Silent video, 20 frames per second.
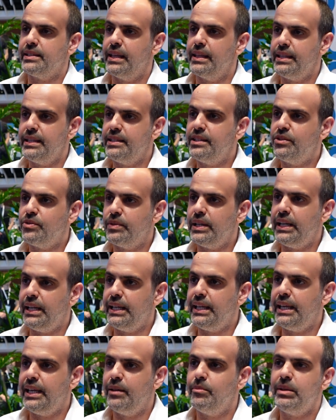And this is really
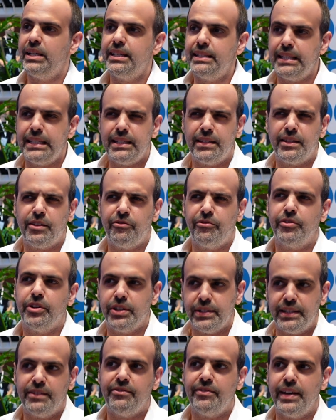key because this is the
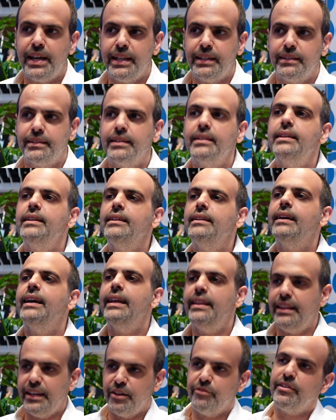first event
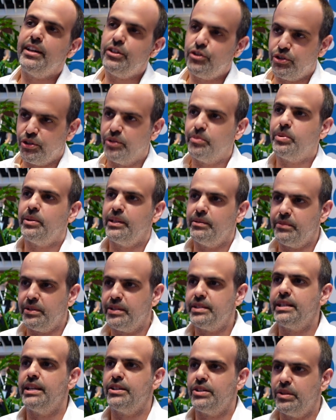in the eventual
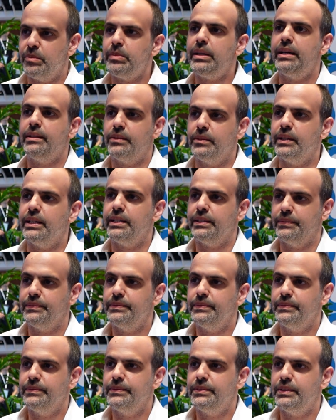polymerization pathway.
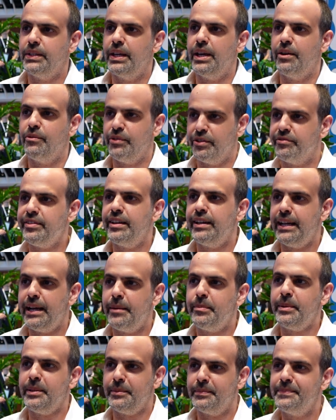So yeah, we're very
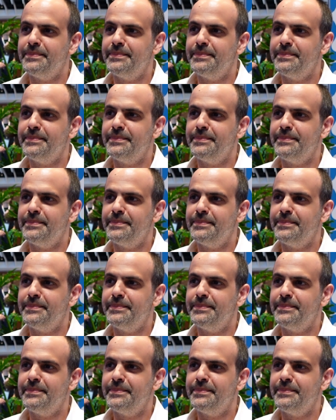happy.